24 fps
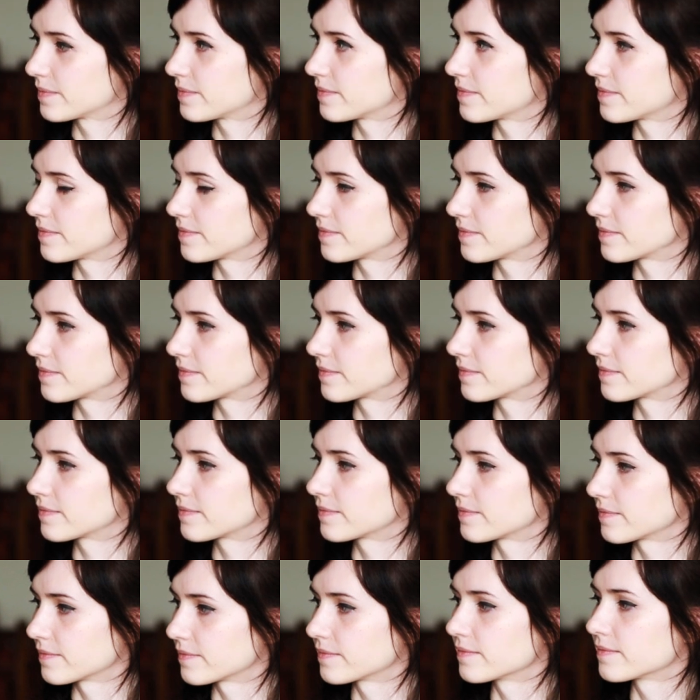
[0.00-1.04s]

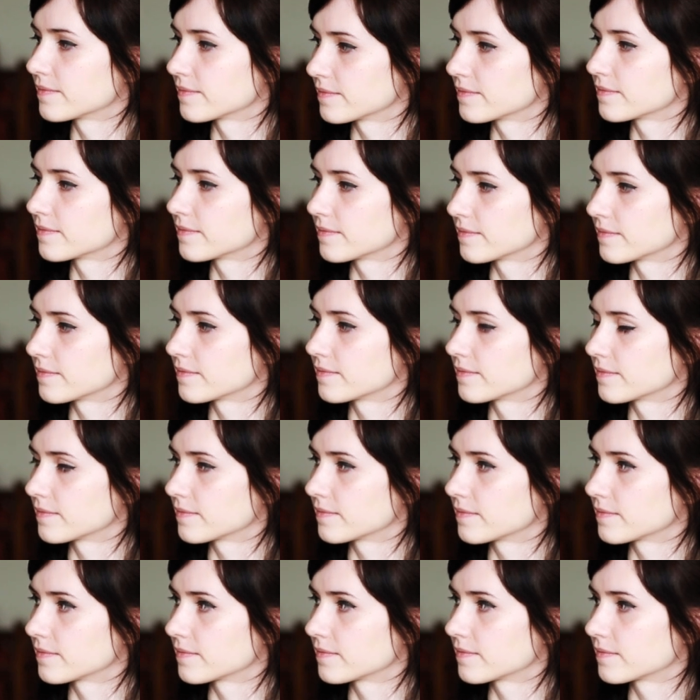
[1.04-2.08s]

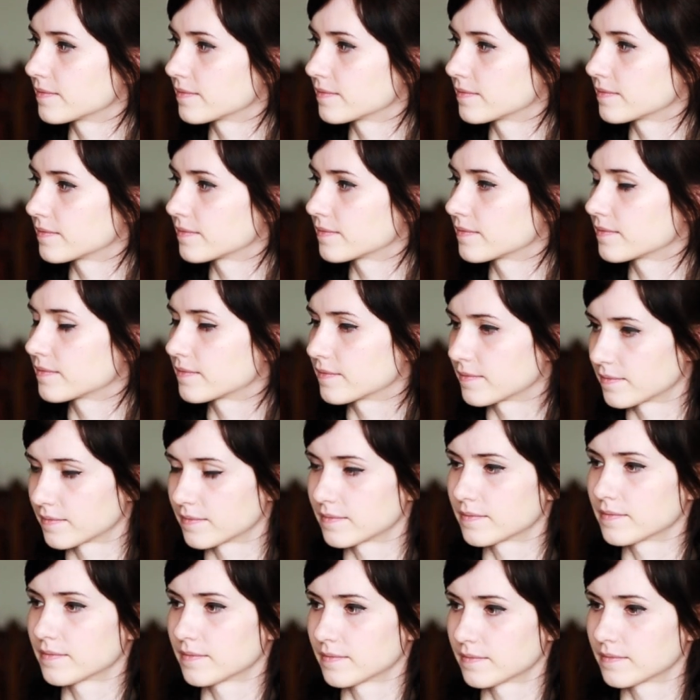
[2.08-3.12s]

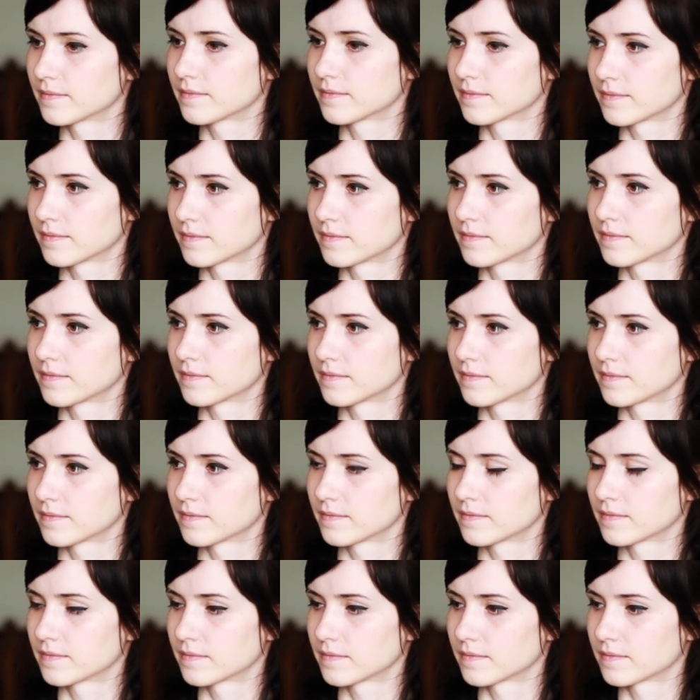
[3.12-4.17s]

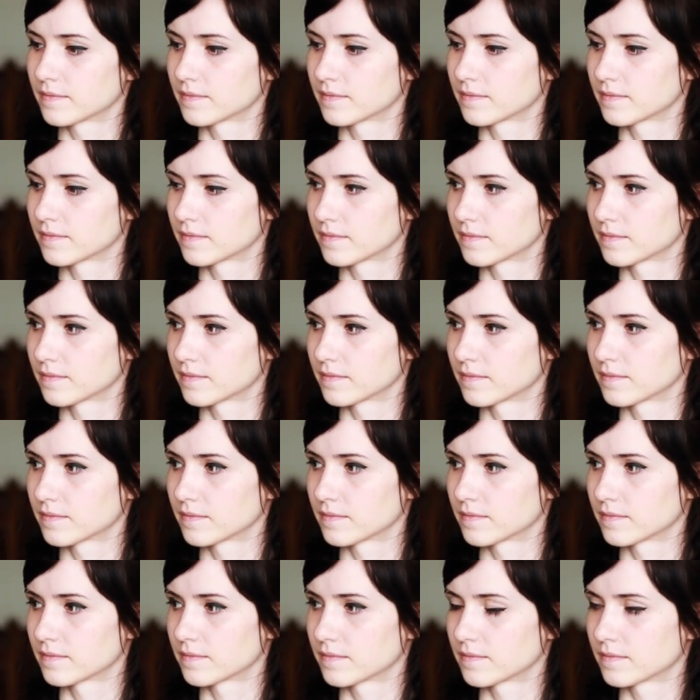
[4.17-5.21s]

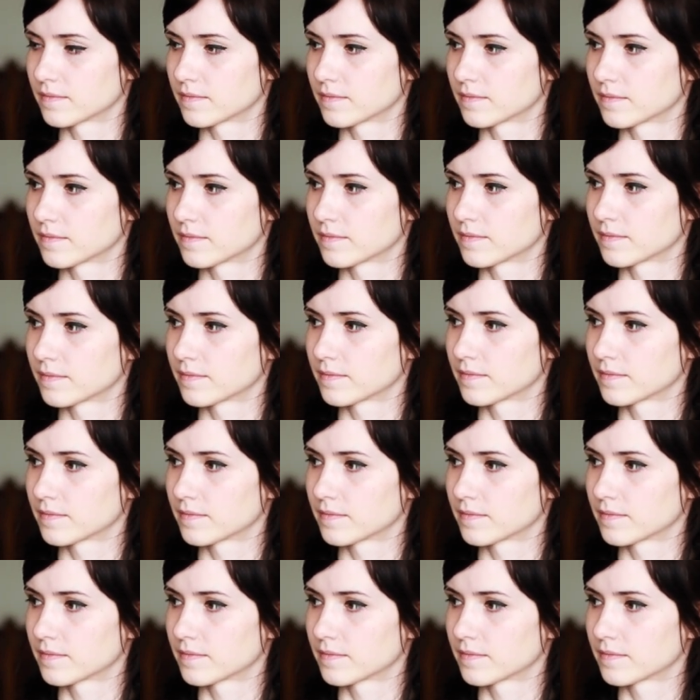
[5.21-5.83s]
The person shown says nothing.